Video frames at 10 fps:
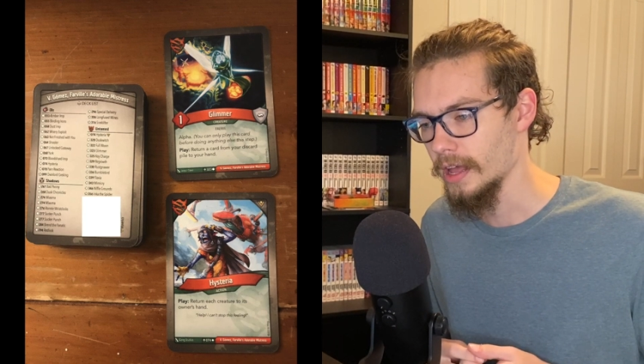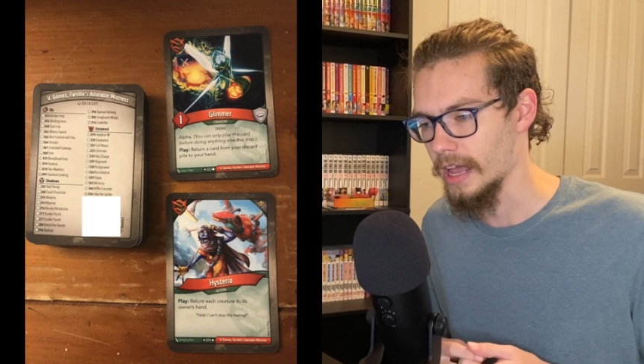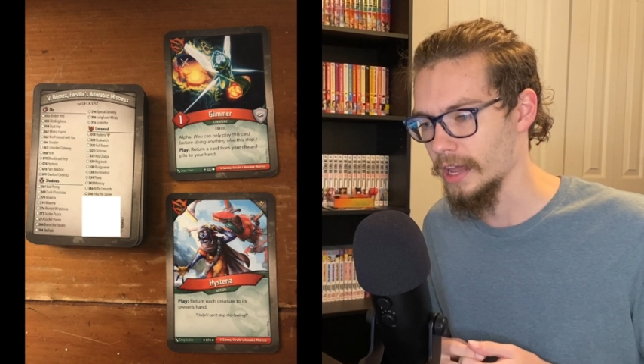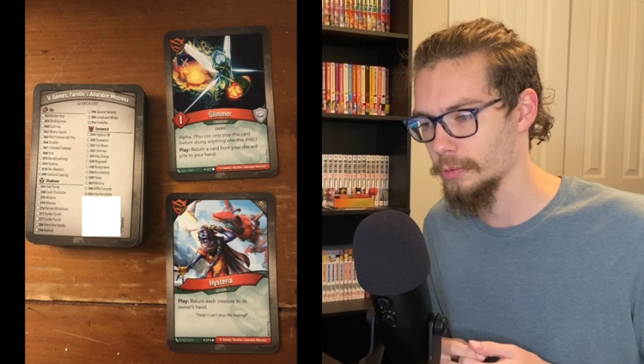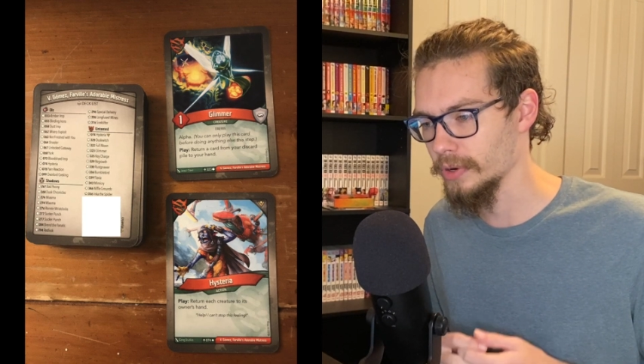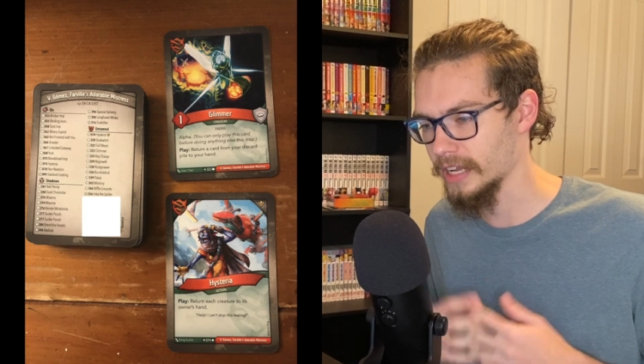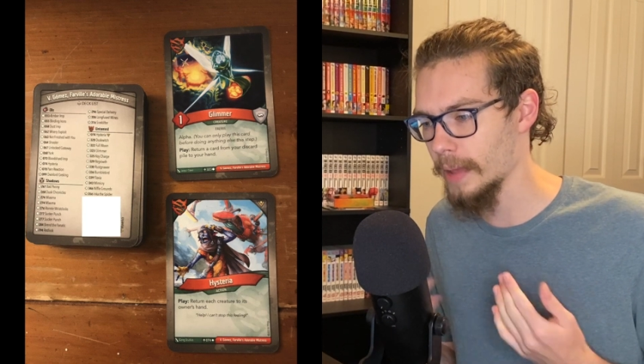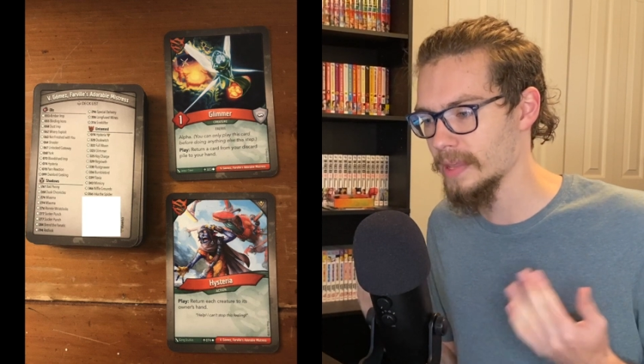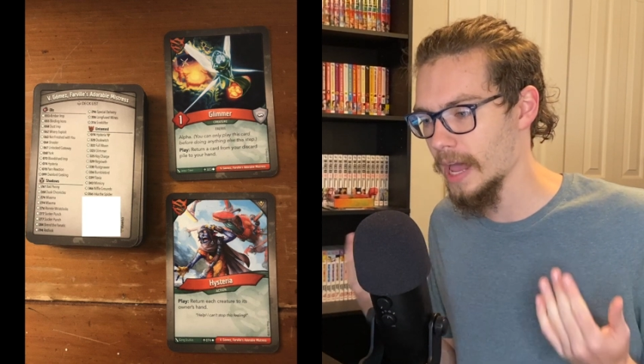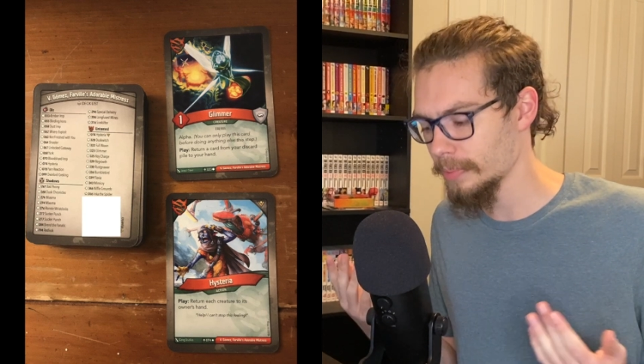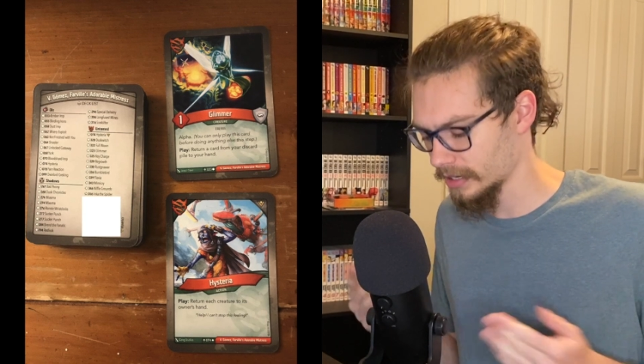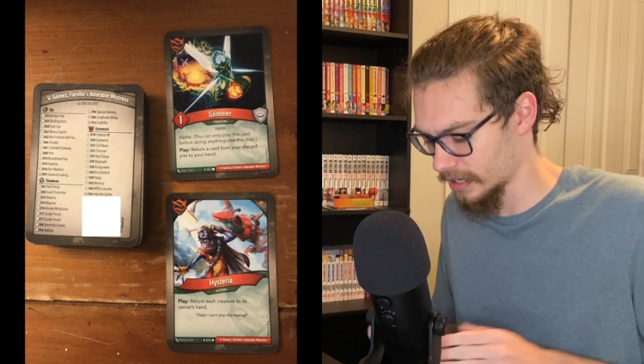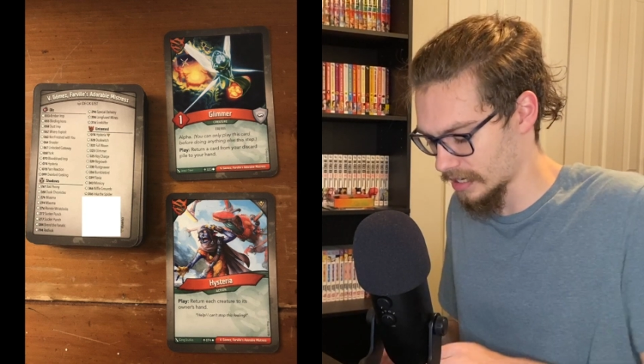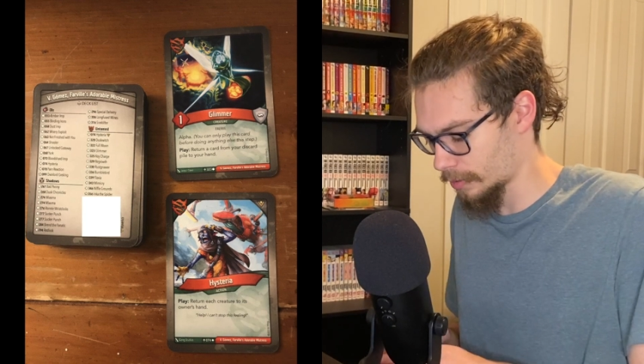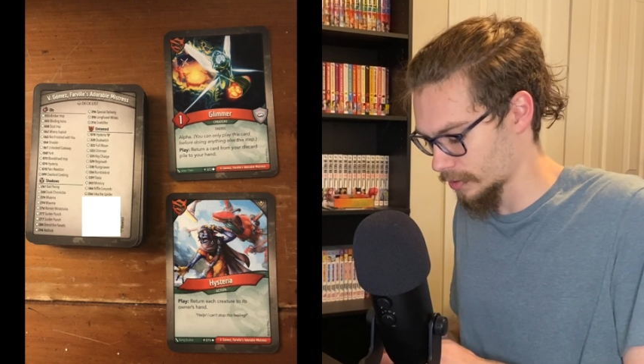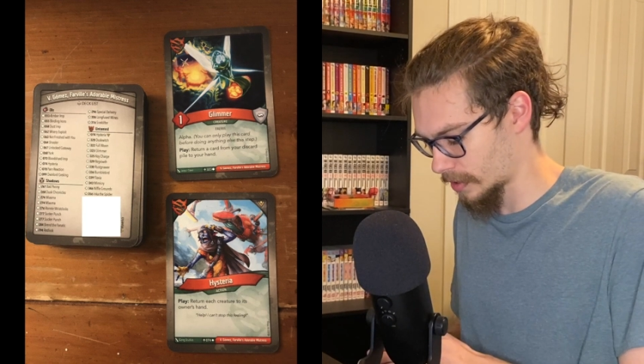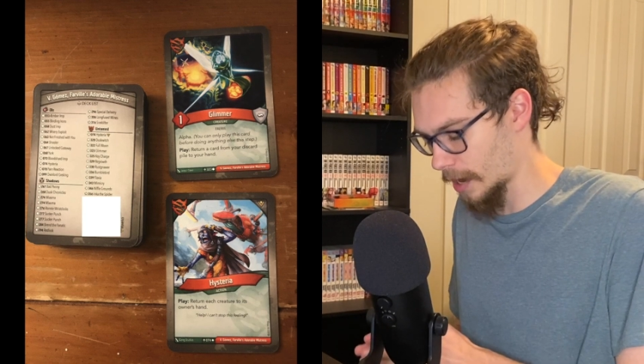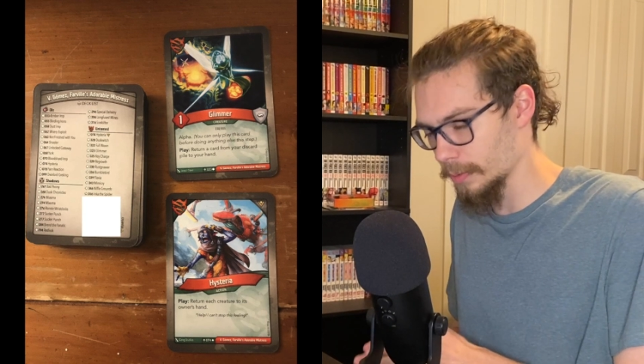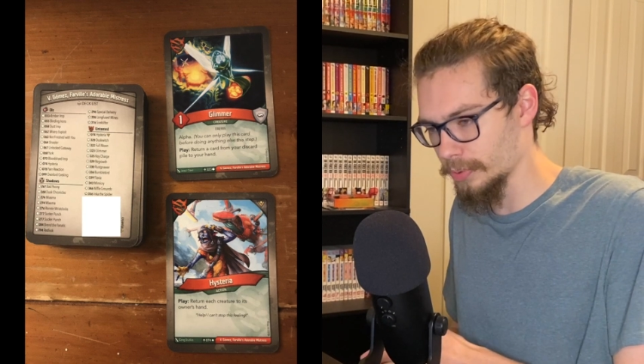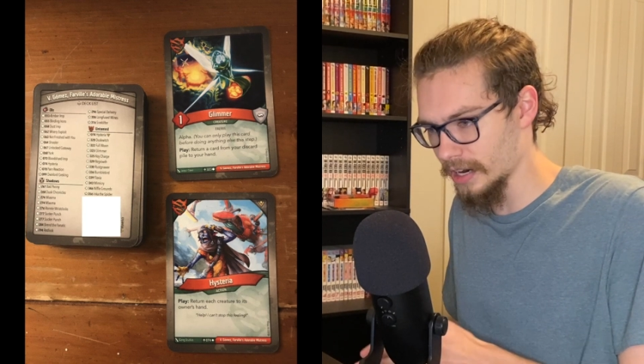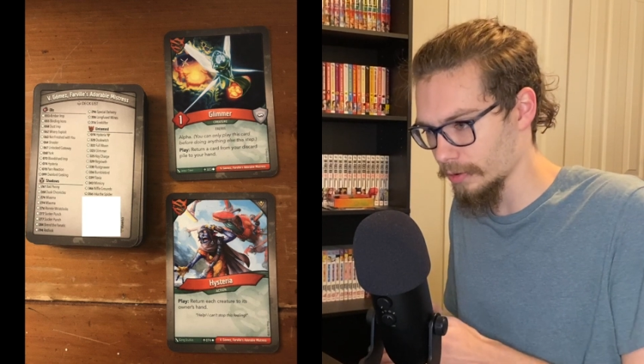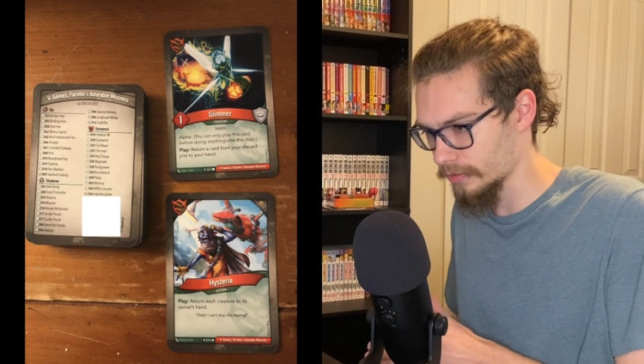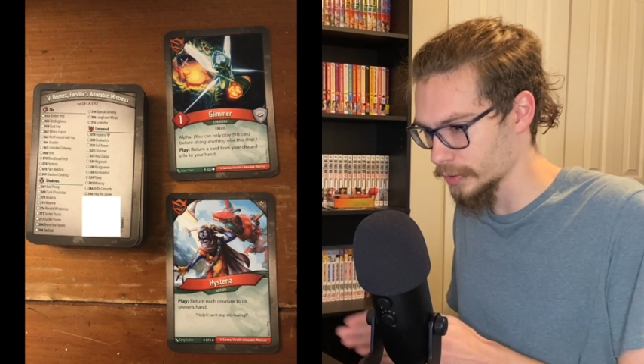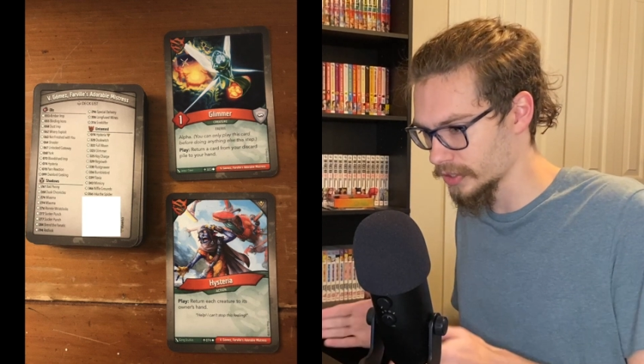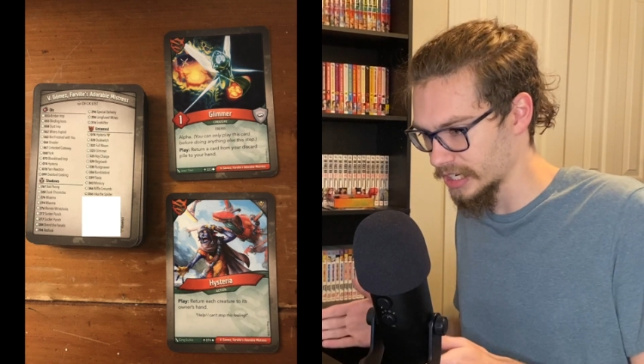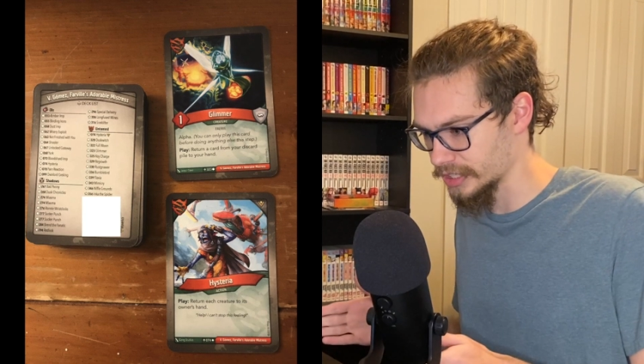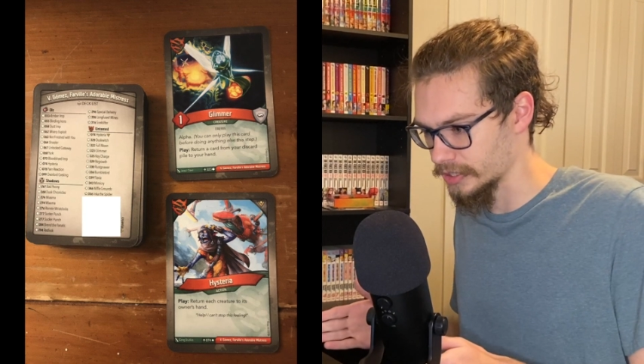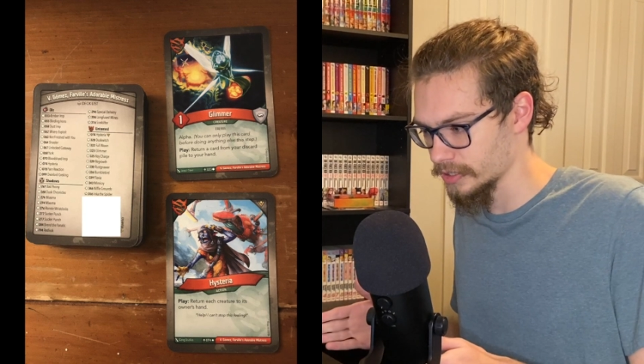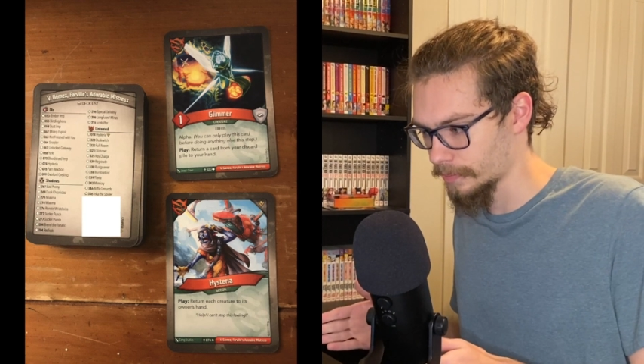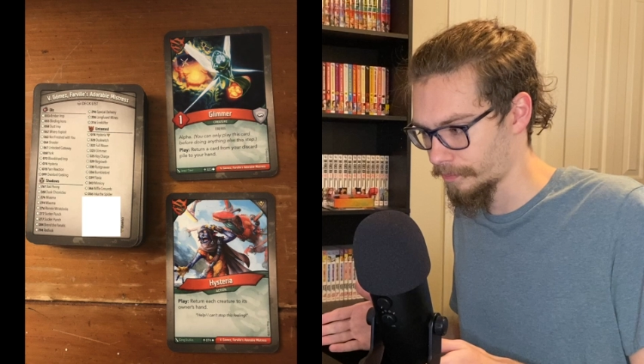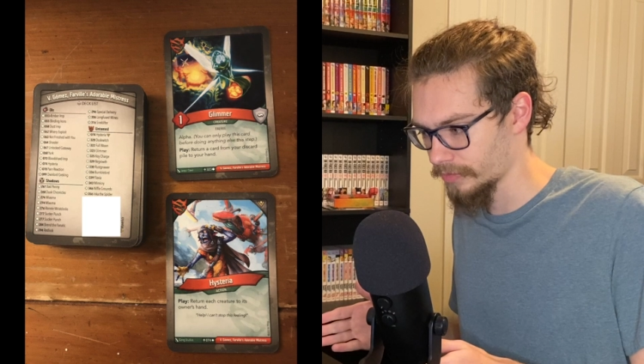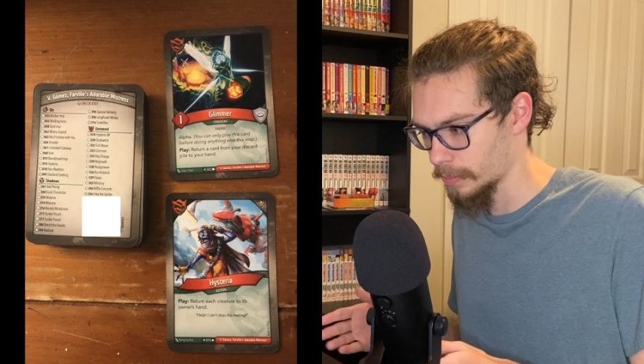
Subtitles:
and what kept happening is I would put out a few creatures,